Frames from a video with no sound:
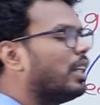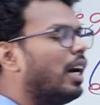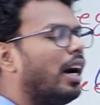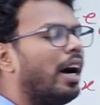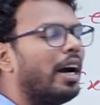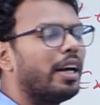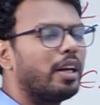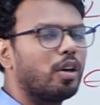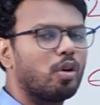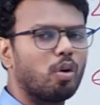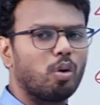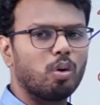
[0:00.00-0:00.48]
the
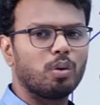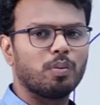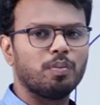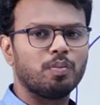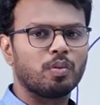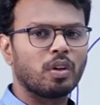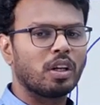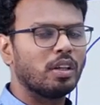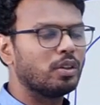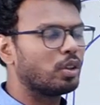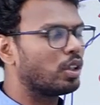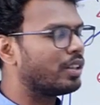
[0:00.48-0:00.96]
High Court.
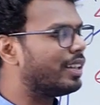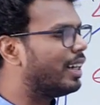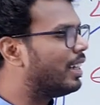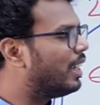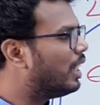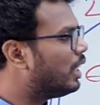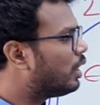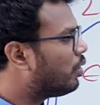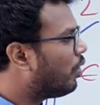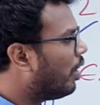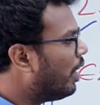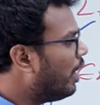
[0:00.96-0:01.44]
So, that
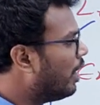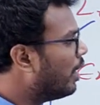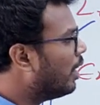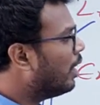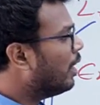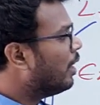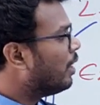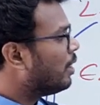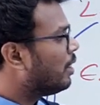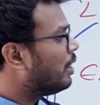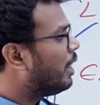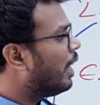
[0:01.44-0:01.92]
is why
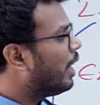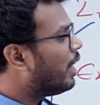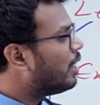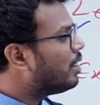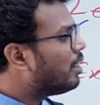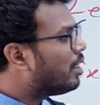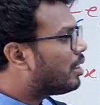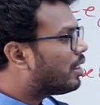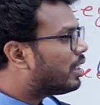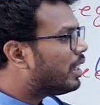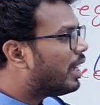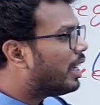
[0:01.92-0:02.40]
there
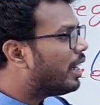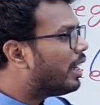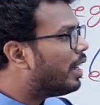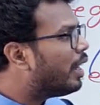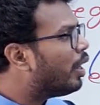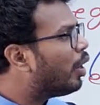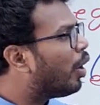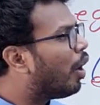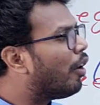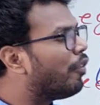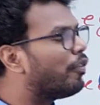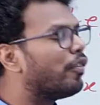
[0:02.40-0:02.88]
is a
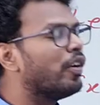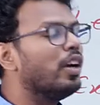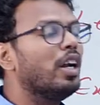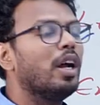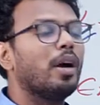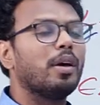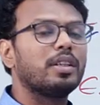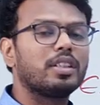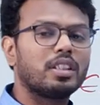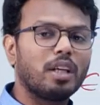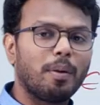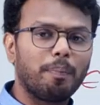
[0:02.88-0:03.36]
theory of
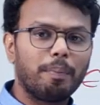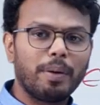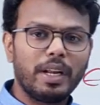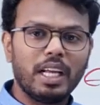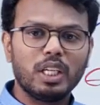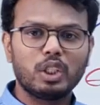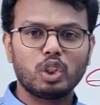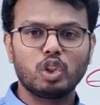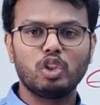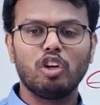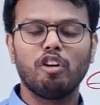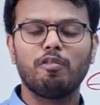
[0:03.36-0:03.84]

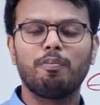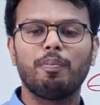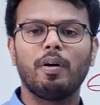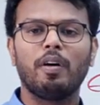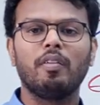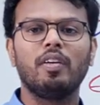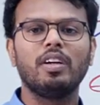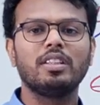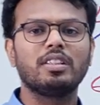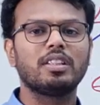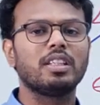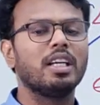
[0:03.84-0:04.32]
separation of
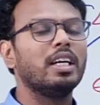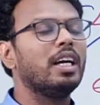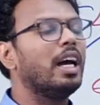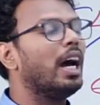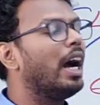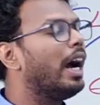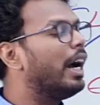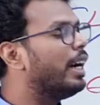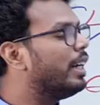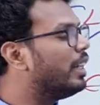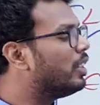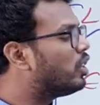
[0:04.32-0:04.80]
powers
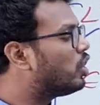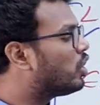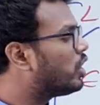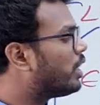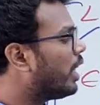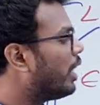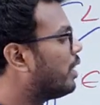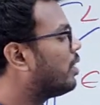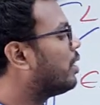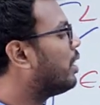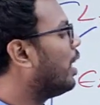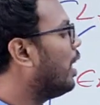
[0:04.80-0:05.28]
and
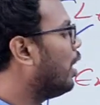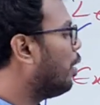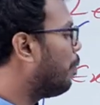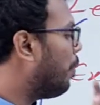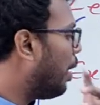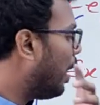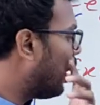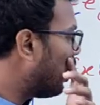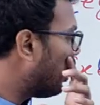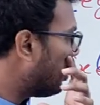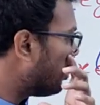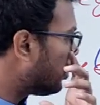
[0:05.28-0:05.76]
checks and
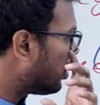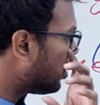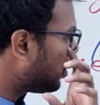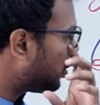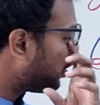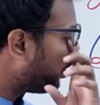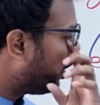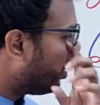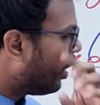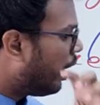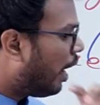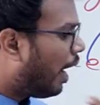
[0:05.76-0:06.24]

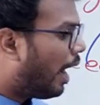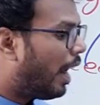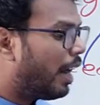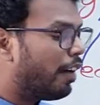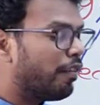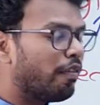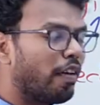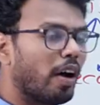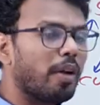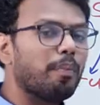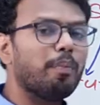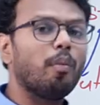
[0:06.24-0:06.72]
balances.
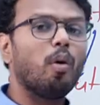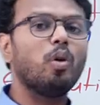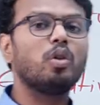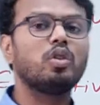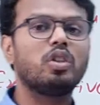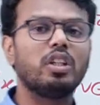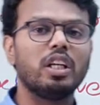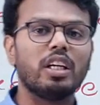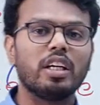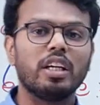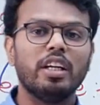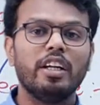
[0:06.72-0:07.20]
And one more
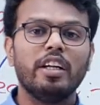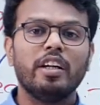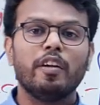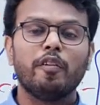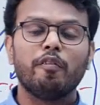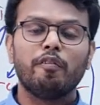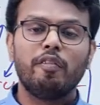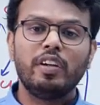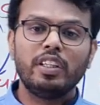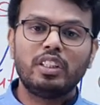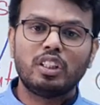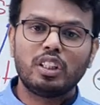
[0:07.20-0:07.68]
thing
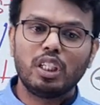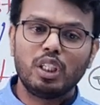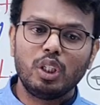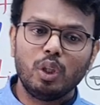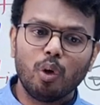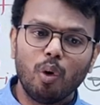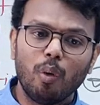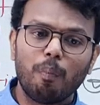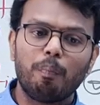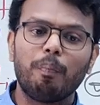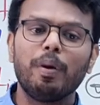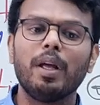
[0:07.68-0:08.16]
which
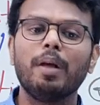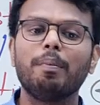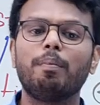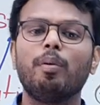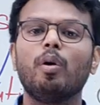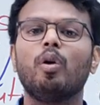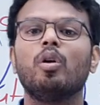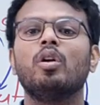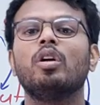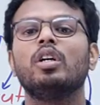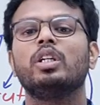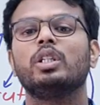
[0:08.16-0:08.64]
you
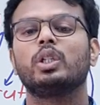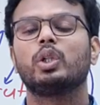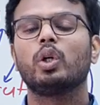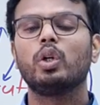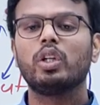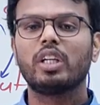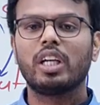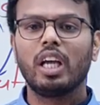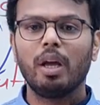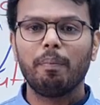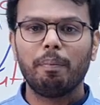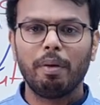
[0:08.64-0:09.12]
people
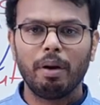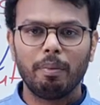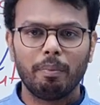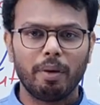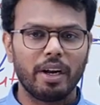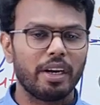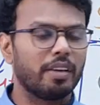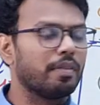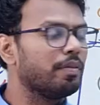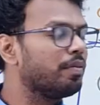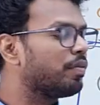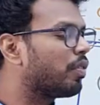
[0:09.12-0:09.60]
should keep in
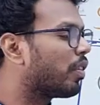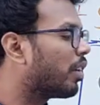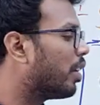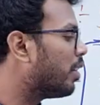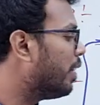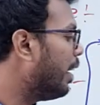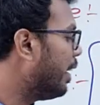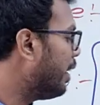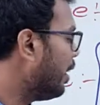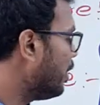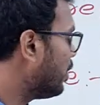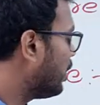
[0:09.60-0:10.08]
mind,
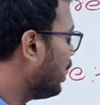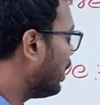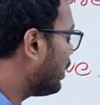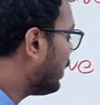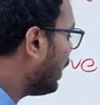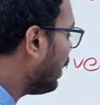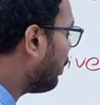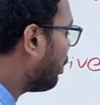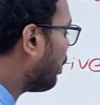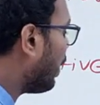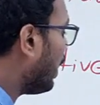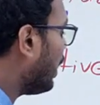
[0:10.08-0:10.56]
that is nothing